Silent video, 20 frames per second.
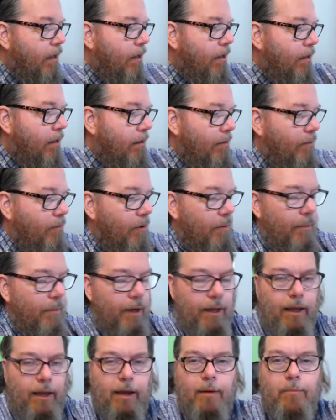And one of my
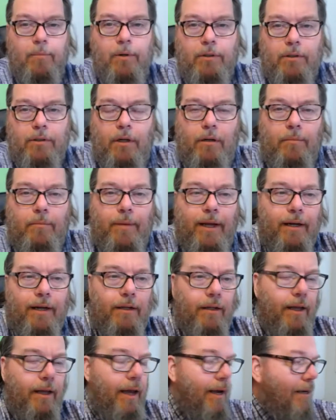cameras
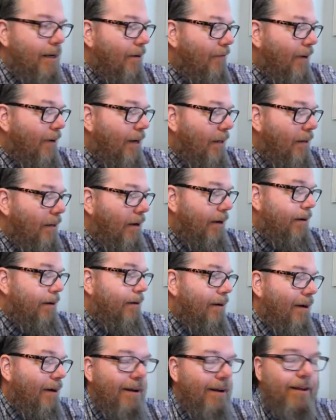automatically activated there
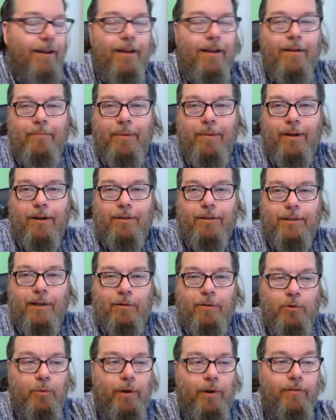because I
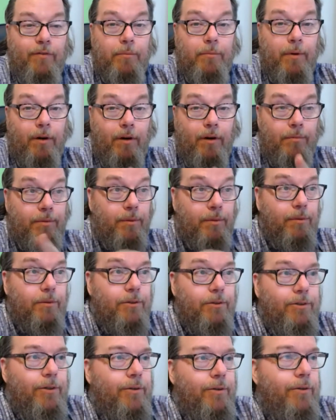was waving my arms. I'm going
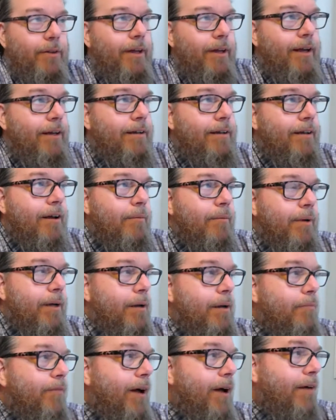to show you that coming
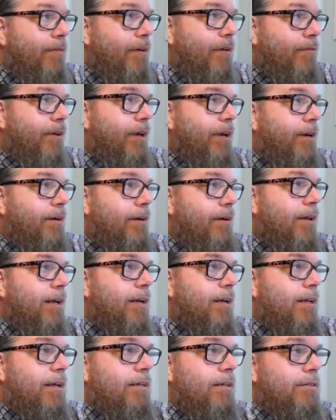up. Five of you here today.
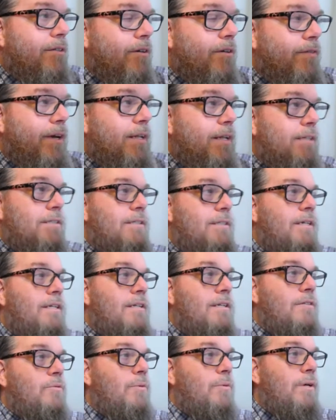Canasteo Valley
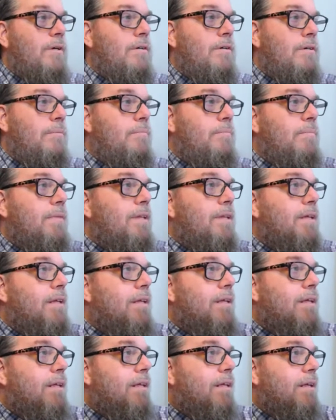Cichlids, welcome.
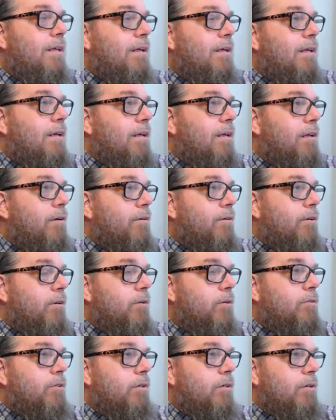Hello to
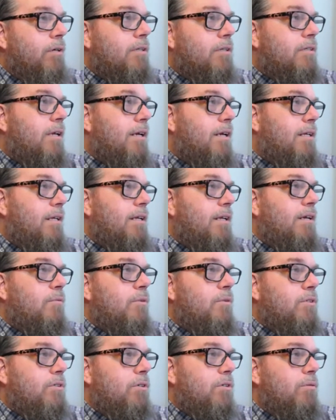you, sir. It looks like
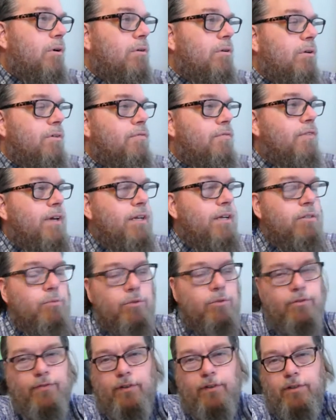Liquid Zoo Only Fans
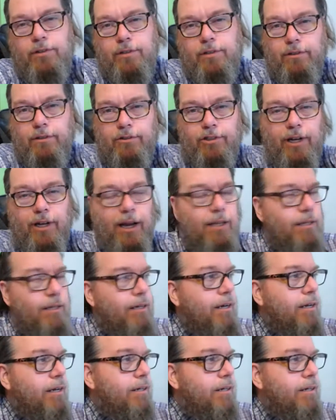was first in the chat today.